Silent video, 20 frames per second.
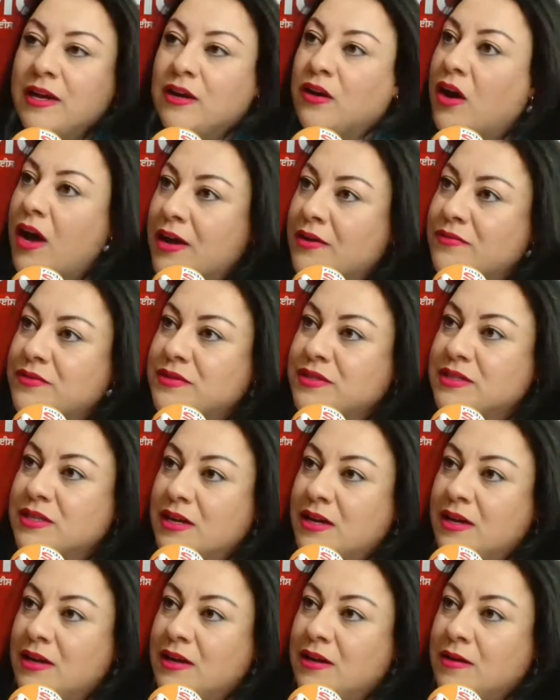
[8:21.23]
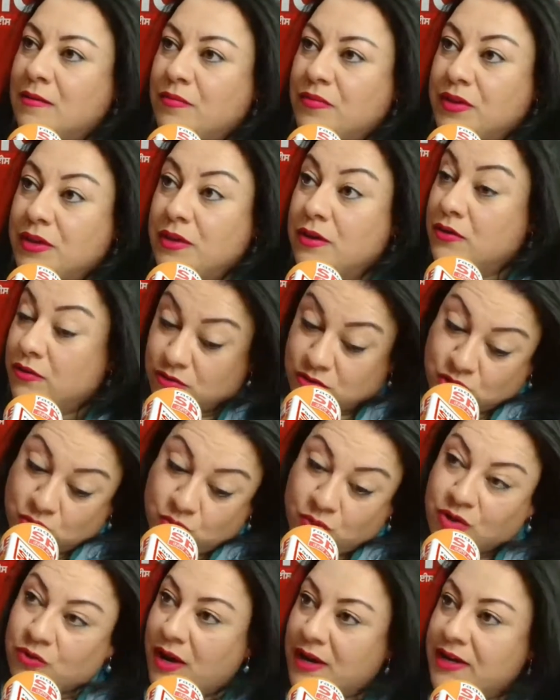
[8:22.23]
lives,
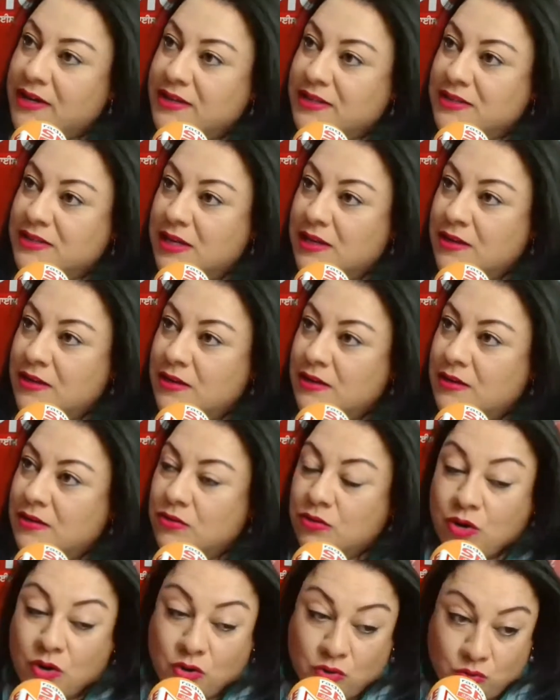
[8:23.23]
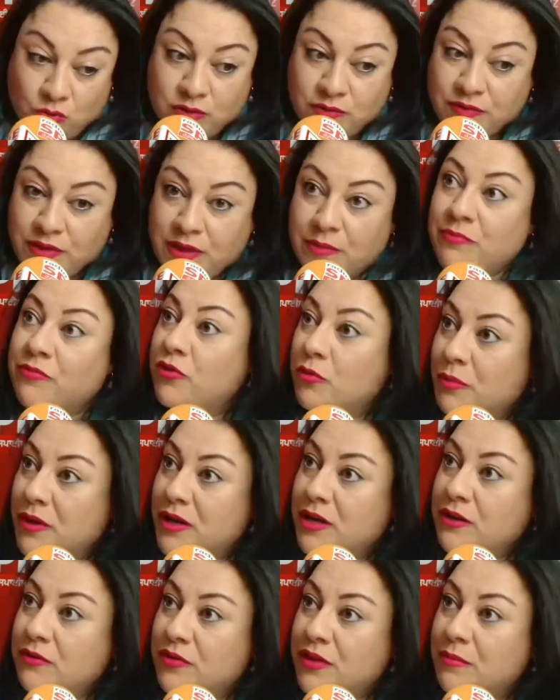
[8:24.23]
to a great extent, not all of them, for
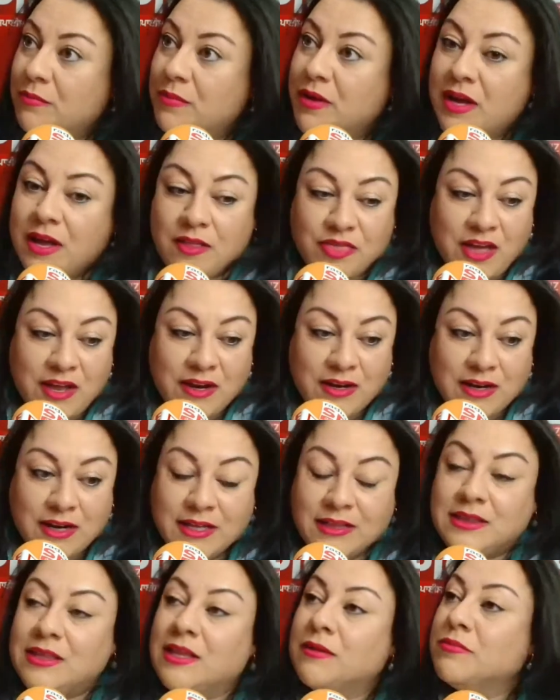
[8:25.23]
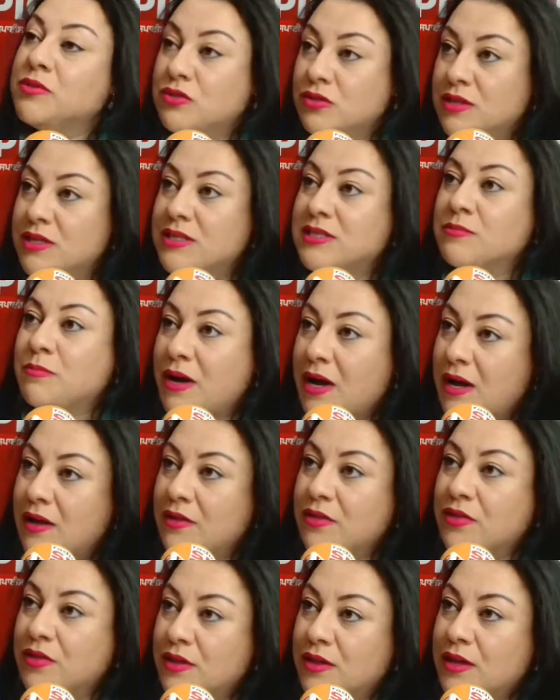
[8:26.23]
many of them, that lead them to this
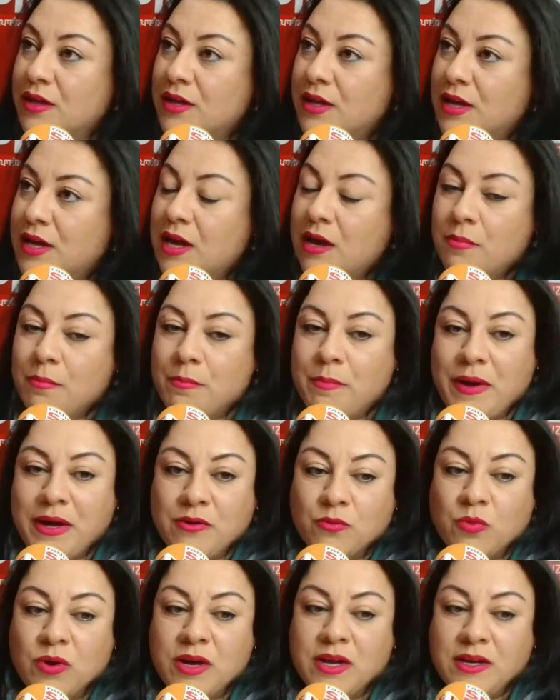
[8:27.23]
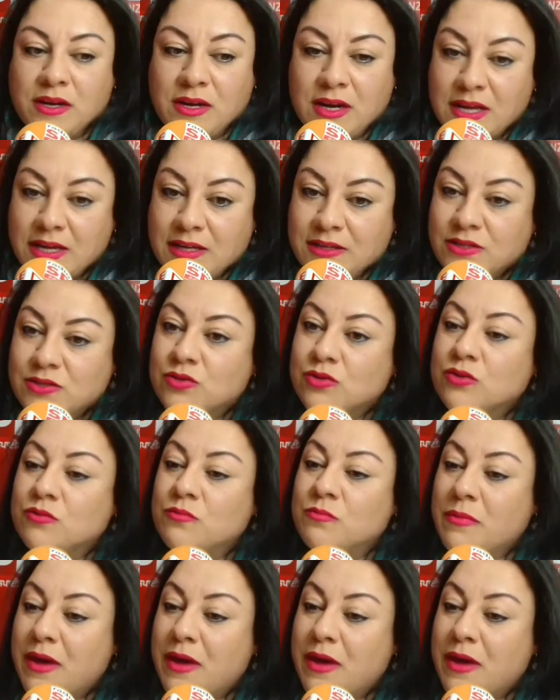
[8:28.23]
path. But we need to